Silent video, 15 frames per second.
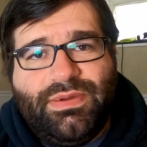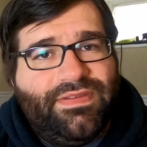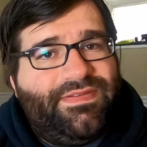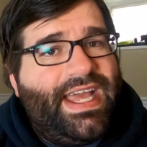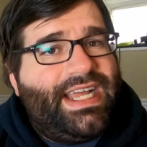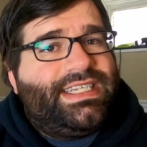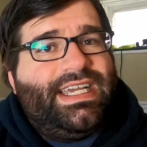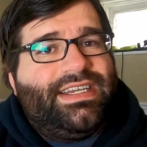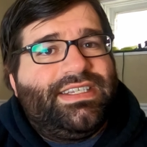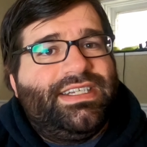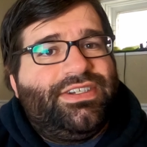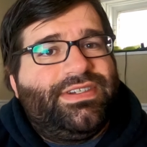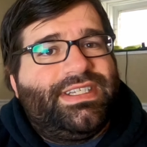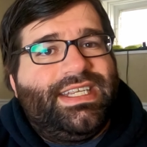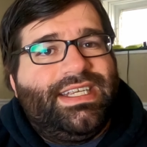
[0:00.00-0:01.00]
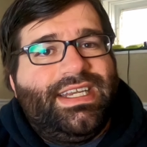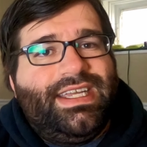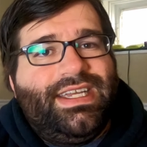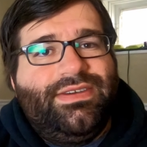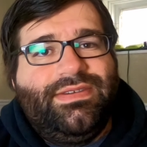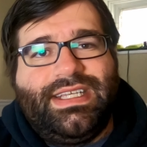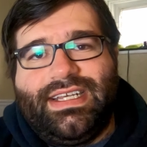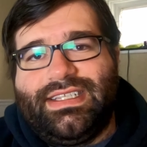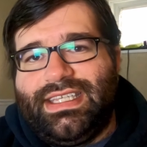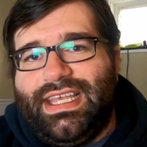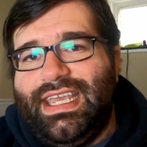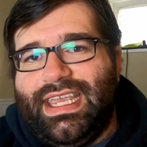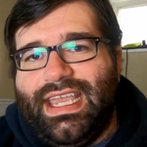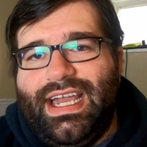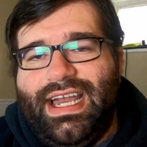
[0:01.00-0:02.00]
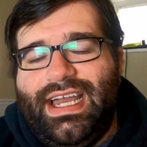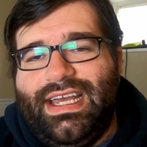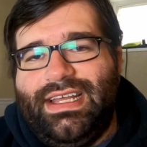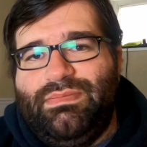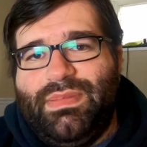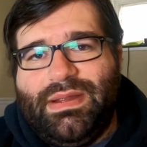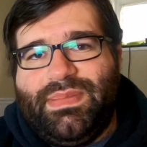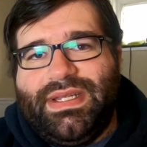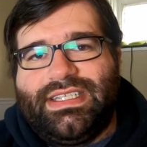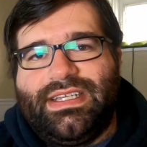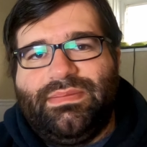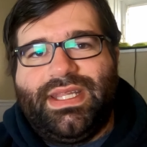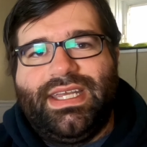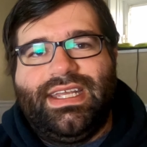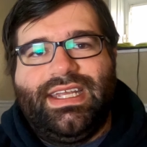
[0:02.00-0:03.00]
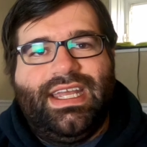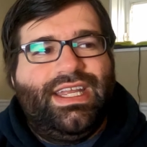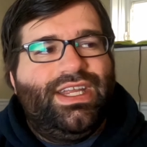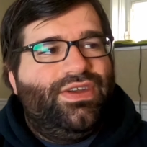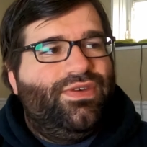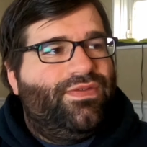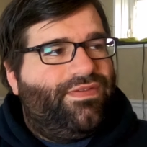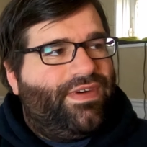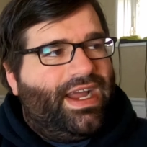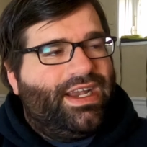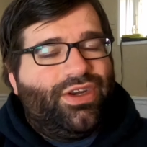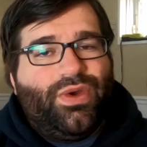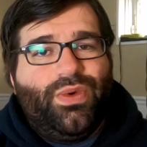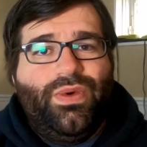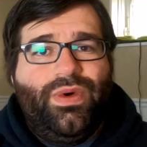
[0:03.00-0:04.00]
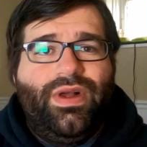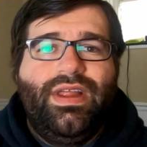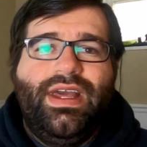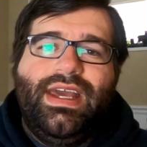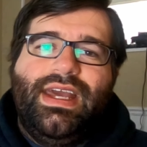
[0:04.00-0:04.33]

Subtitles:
If that sounds interesting to you, sounds like might be something you find cool,